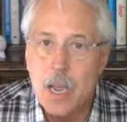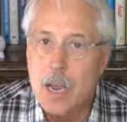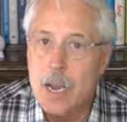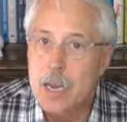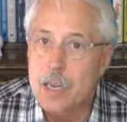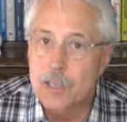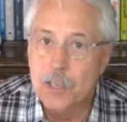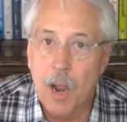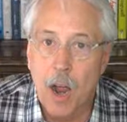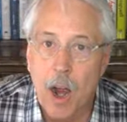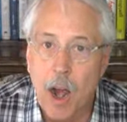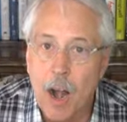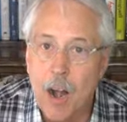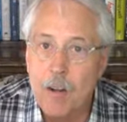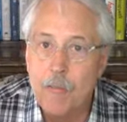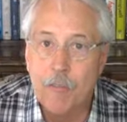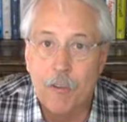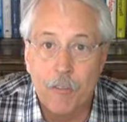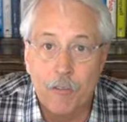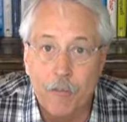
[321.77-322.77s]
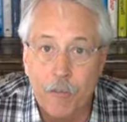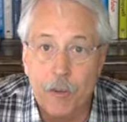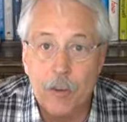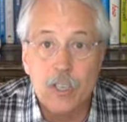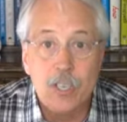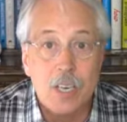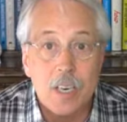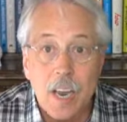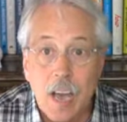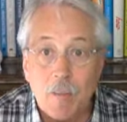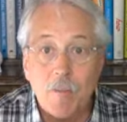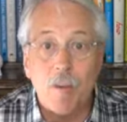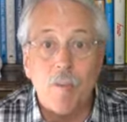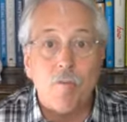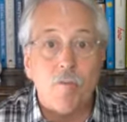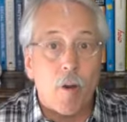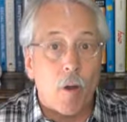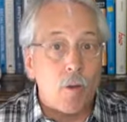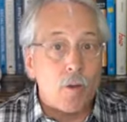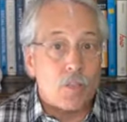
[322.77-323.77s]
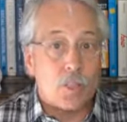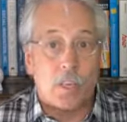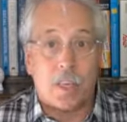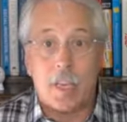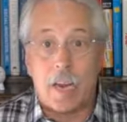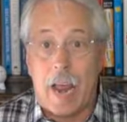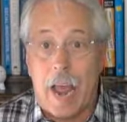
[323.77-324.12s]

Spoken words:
It's hard for first level folks to get